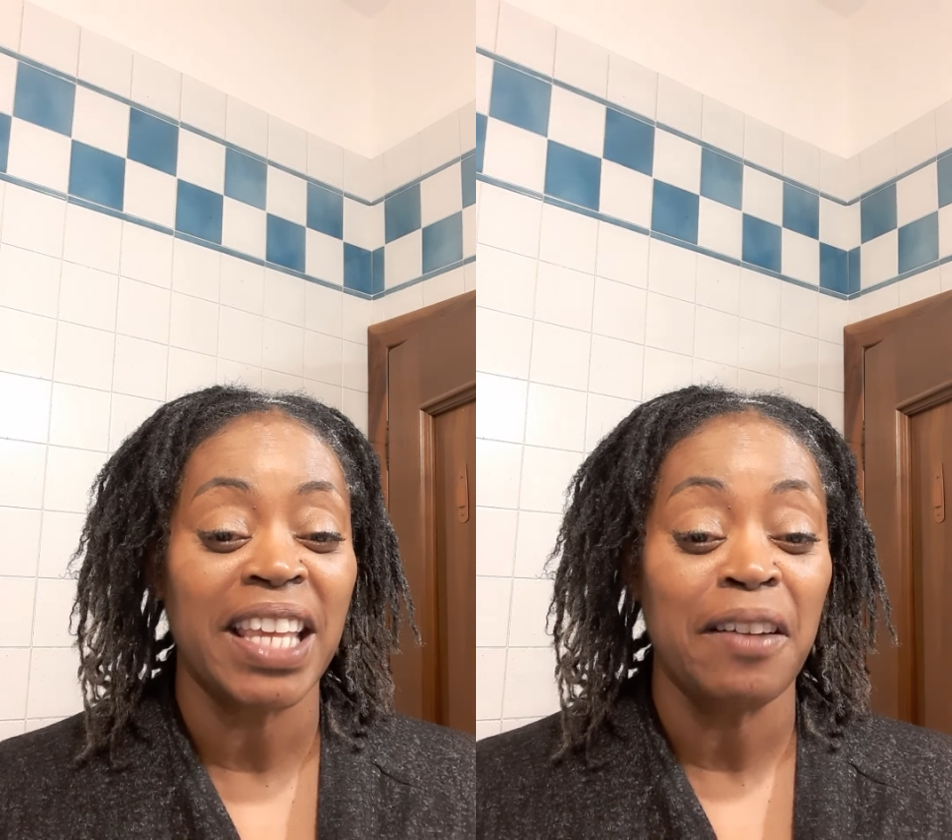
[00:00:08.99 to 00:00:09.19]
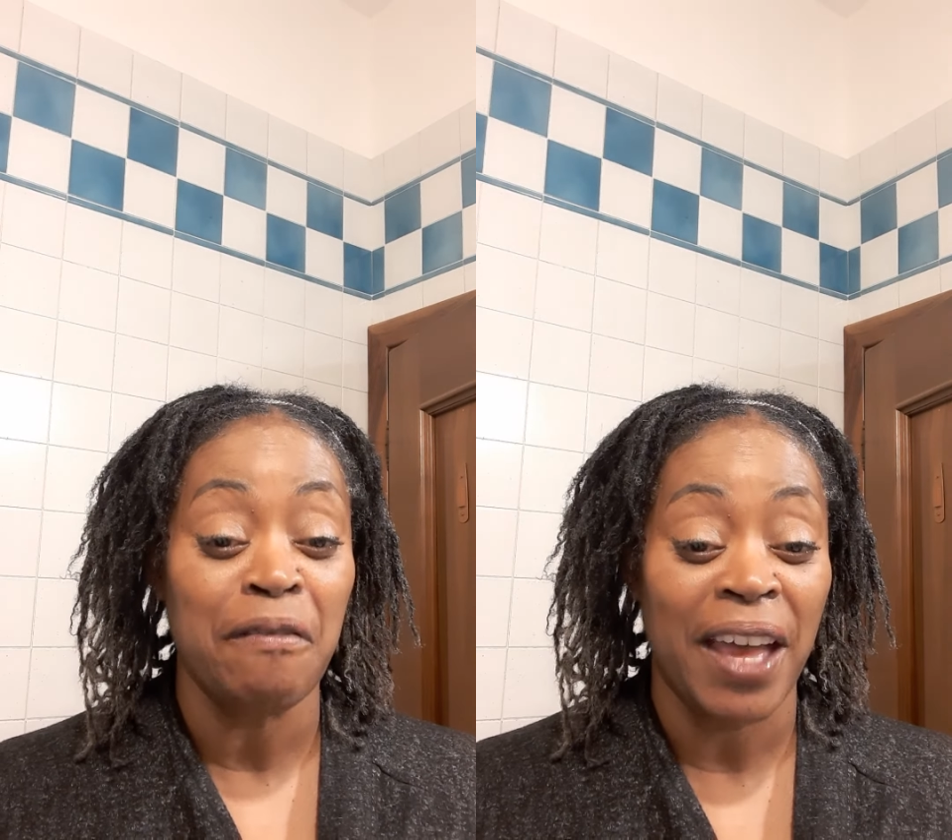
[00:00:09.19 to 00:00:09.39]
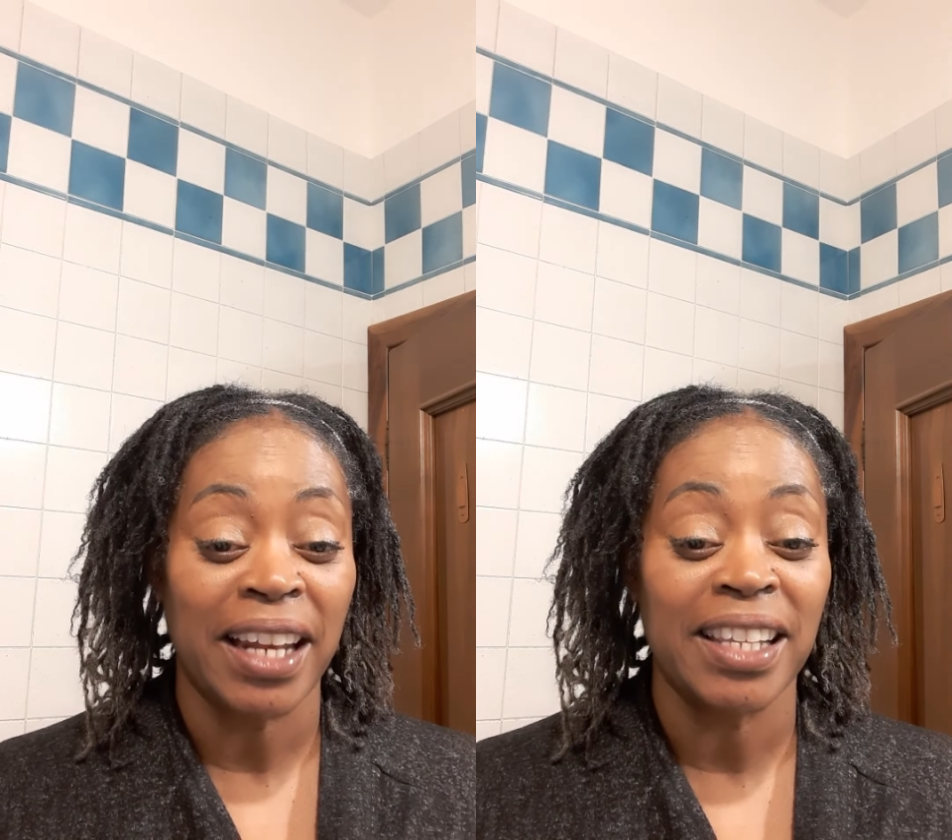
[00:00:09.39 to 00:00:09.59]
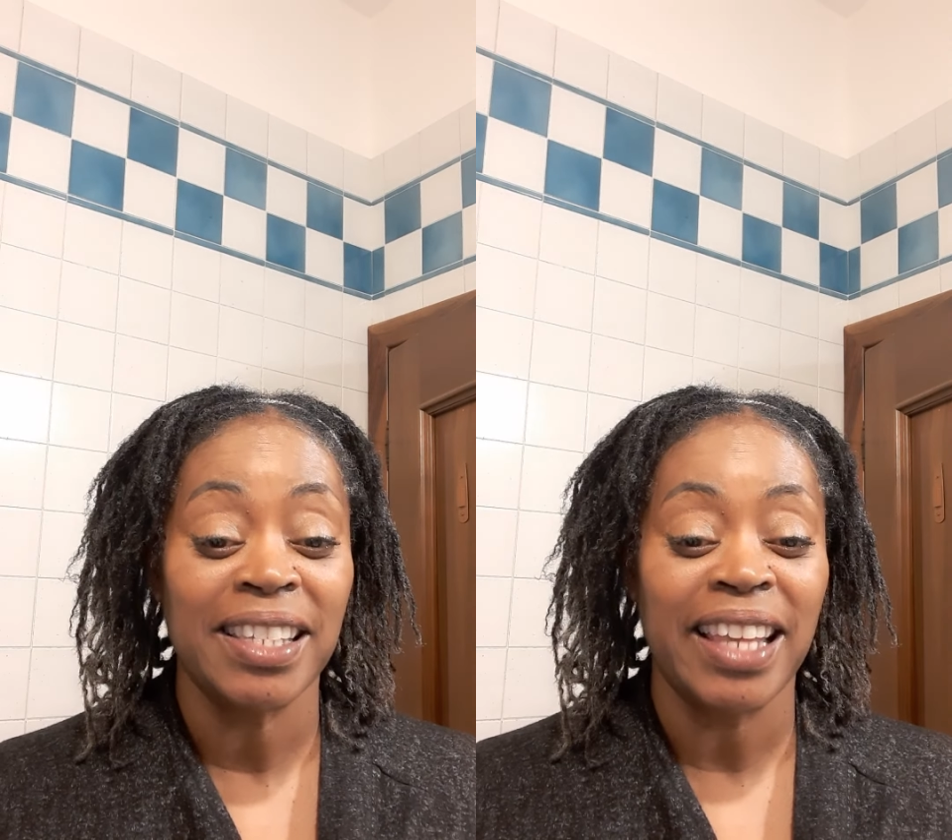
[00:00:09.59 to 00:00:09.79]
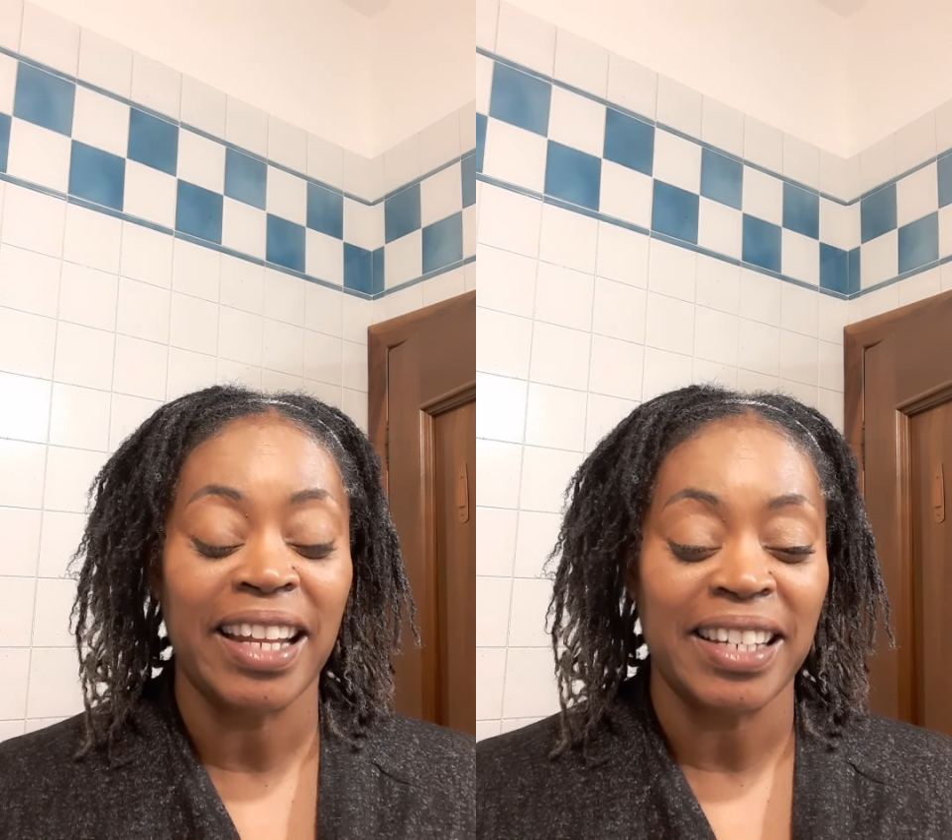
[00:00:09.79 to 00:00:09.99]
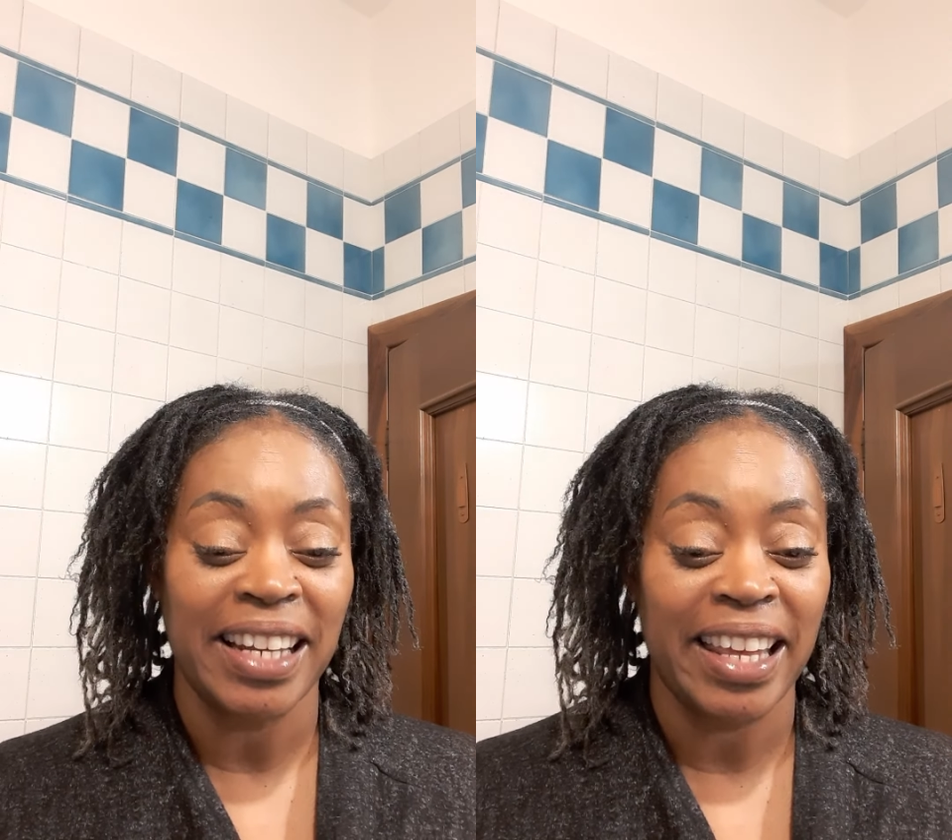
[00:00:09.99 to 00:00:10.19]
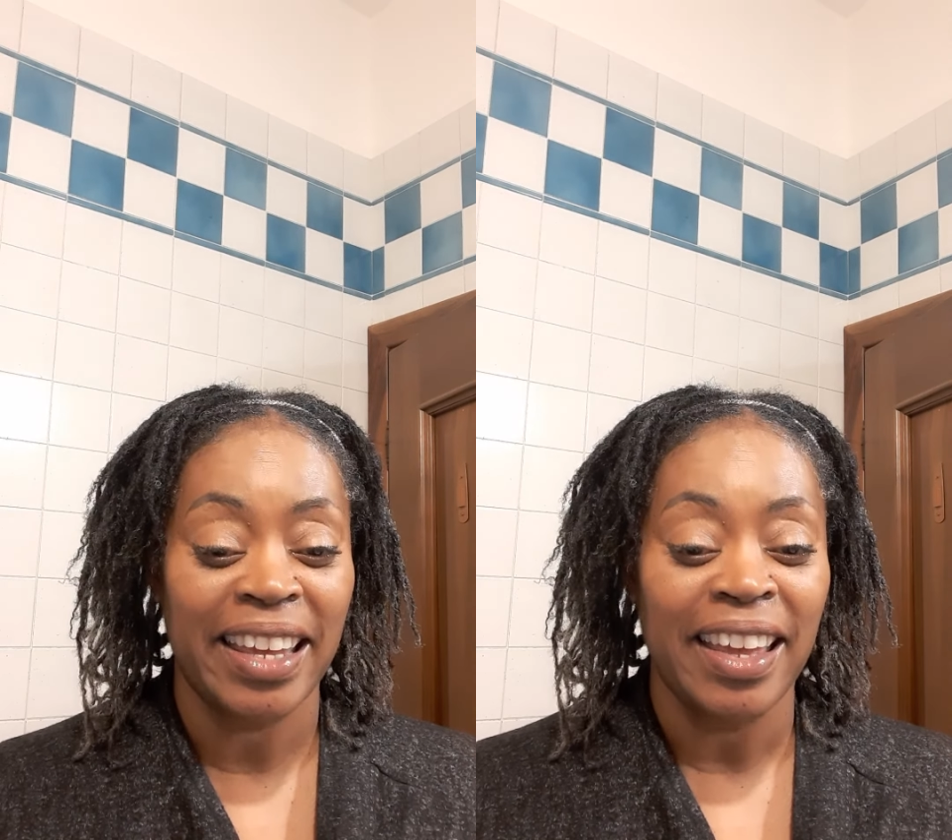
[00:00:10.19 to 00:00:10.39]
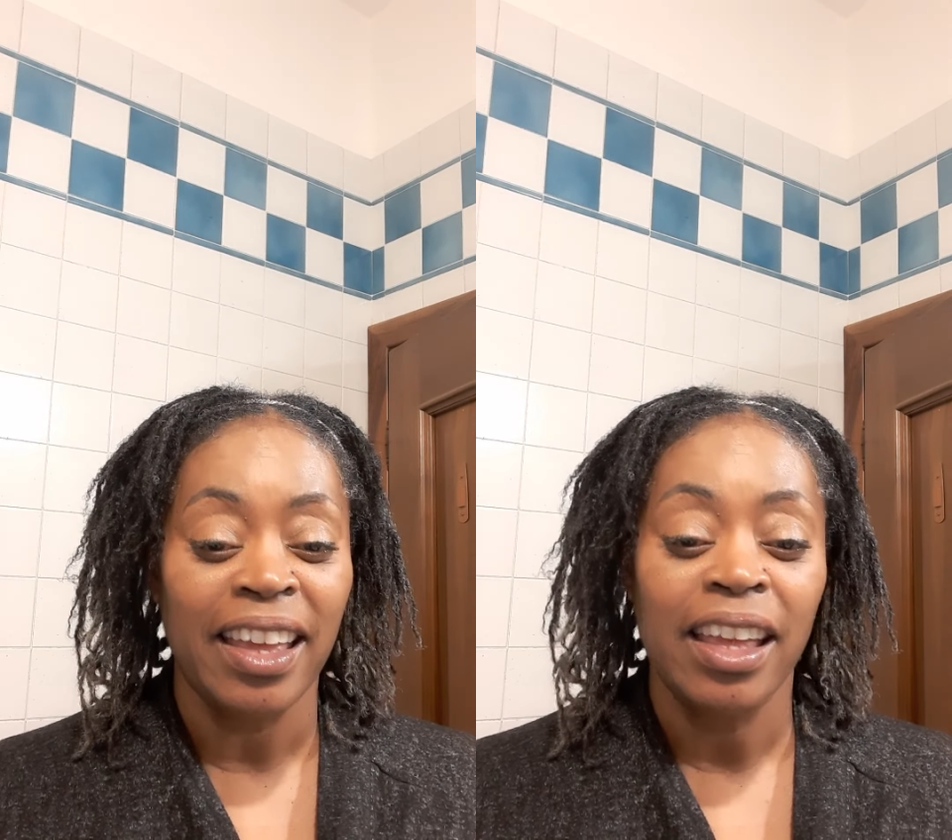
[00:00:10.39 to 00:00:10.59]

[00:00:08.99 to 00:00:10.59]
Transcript: in Venice, Italy.